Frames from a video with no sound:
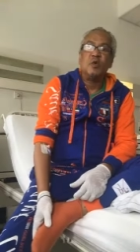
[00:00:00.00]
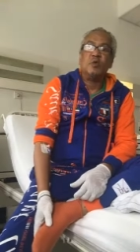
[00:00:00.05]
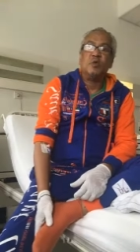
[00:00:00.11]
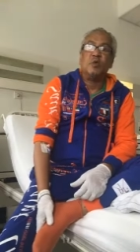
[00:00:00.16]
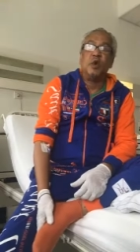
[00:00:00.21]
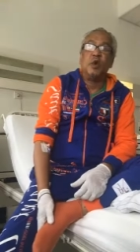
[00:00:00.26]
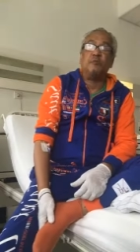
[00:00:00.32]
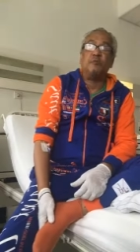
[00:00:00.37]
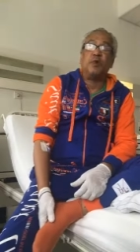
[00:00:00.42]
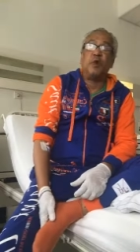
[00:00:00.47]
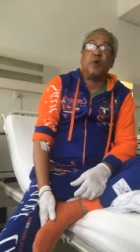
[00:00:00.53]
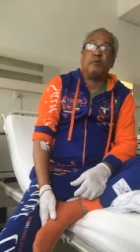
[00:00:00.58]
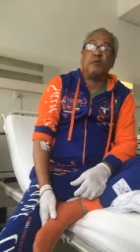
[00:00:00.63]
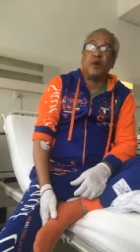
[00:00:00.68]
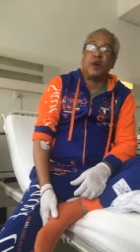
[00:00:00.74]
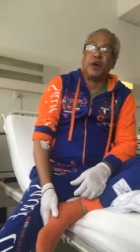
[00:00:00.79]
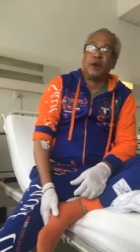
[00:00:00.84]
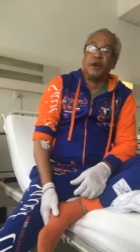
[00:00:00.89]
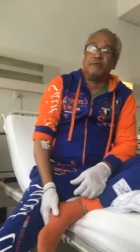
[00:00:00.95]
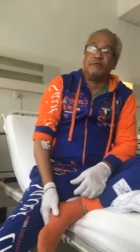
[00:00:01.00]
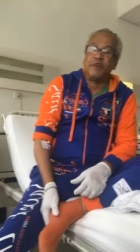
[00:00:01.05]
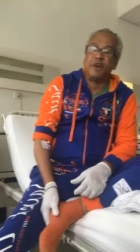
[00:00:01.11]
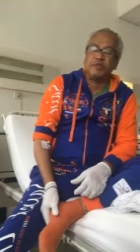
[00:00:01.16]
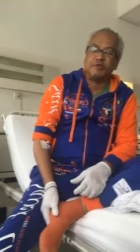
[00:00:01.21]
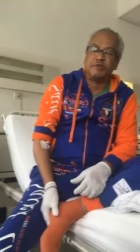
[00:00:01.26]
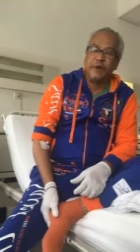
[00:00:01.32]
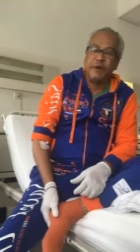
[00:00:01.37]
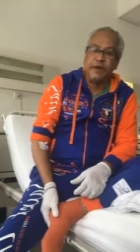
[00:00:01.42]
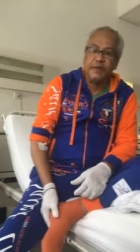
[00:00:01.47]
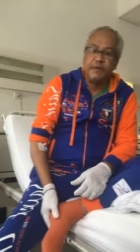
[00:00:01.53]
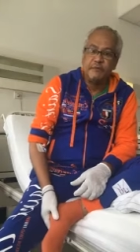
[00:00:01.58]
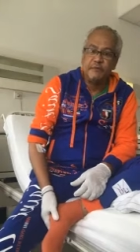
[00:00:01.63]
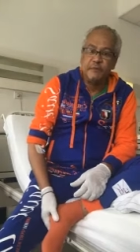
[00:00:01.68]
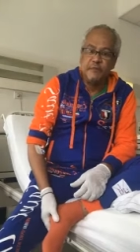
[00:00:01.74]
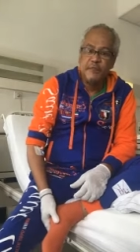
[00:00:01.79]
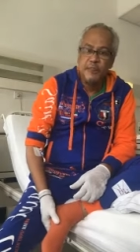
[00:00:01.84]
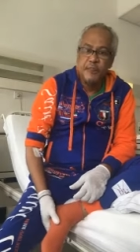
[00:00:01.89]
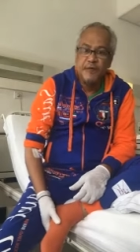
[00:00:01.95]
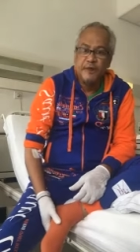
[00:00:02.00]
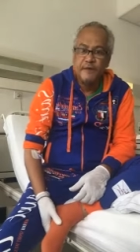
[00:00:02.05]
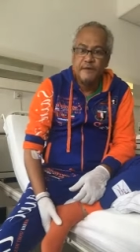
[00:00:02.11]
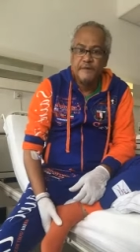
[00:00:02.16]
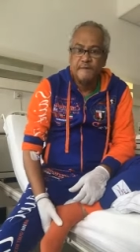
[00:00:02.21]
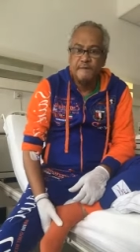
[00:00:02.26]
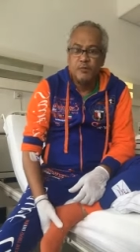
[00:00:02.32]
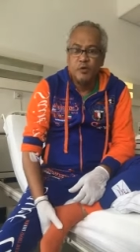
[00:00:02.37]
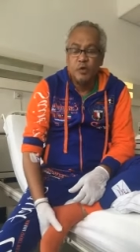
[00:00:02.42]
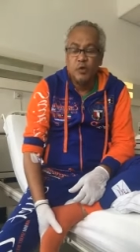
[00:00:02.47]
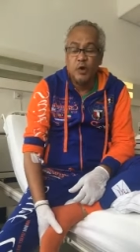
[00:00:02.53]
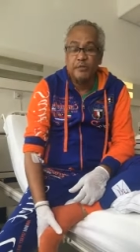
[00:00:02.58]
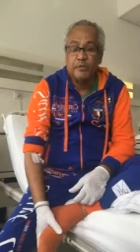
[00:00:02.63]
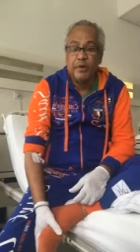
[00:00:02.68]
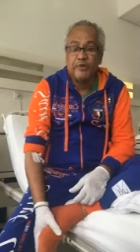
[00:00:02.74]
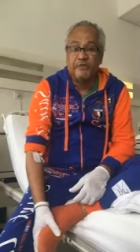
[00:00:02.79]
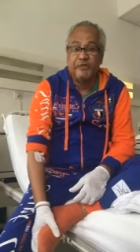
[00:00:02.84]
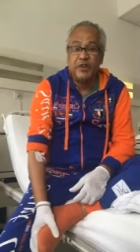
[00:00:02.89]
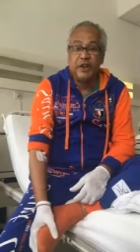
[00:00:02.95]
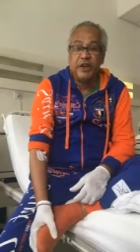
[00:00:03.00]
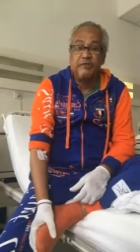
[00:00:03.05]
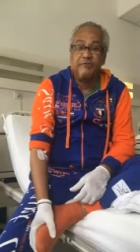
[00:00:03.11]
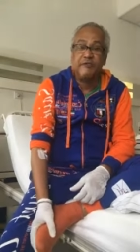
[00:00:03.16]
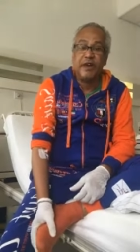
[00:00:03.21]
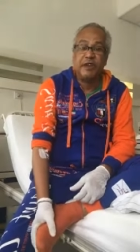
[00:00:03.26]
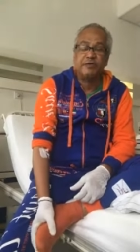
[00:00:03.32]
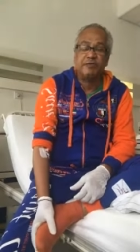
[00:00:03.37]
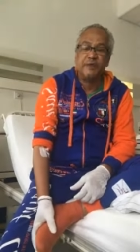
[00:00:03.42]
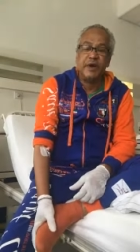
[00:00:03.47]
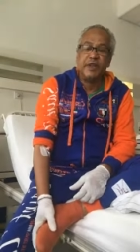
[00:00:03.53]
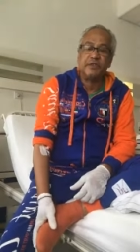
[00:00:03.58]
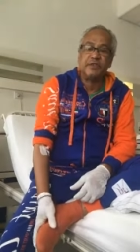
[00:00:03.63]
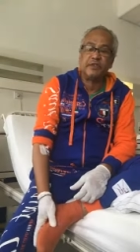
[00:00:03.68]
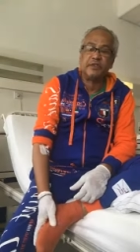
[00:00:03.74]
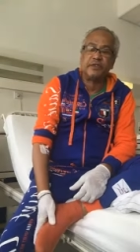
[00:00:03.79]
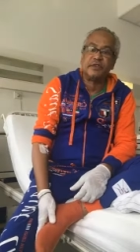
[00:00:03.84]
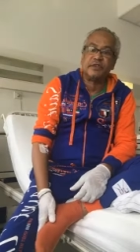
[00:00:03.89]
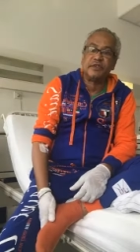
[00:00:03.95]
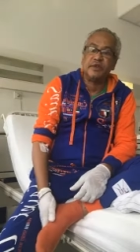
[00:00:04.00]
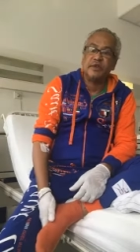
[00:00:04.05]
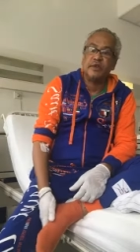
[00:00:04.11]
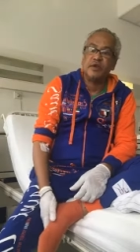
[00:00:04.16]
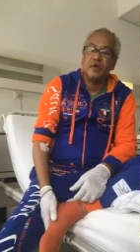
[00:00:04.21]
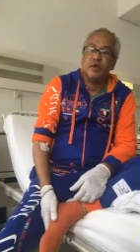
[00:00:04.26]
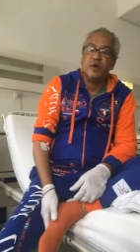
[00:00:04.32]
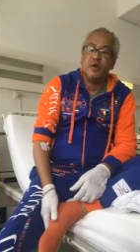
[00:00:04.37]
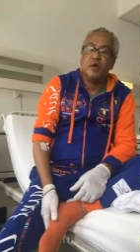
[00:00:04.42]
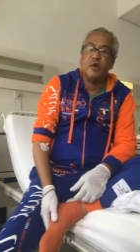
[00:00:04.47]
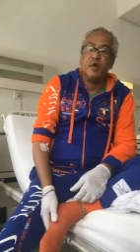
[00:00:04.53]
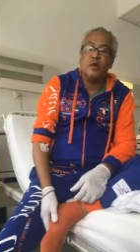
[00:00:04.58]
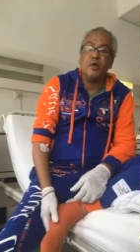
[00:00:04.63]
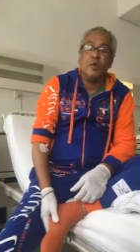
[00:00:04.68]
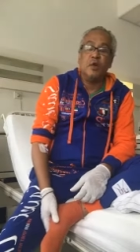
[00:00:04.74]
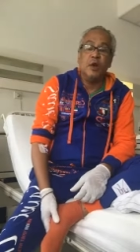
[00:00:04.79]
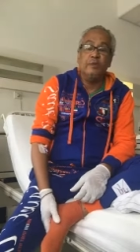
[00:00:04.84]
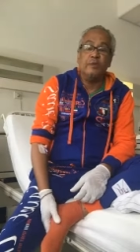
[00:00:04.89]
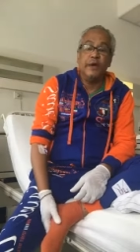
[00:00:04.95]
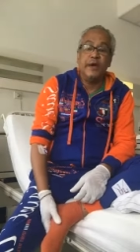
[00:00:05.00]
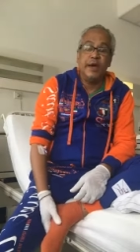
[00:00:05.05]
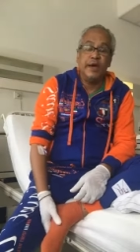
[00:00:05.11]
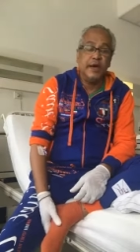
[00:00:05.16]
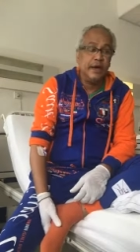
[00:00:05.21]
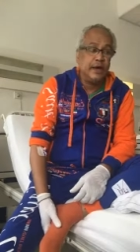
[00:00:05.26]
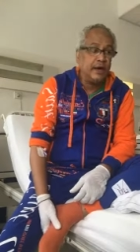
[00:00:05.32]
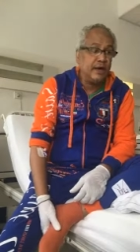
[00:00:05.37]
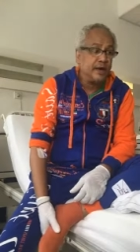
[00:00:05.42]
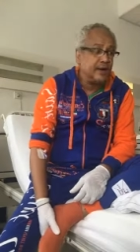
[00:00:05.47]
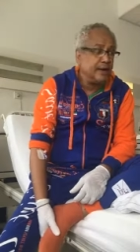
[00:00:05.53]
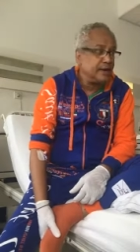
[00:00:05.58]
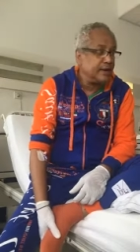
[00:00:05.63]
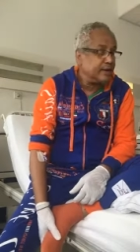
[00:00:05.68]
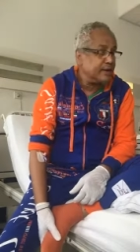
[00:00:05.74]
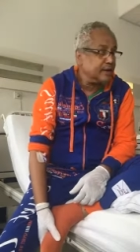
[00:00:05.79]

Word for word: We'll pull foreign investment will be free investments, will be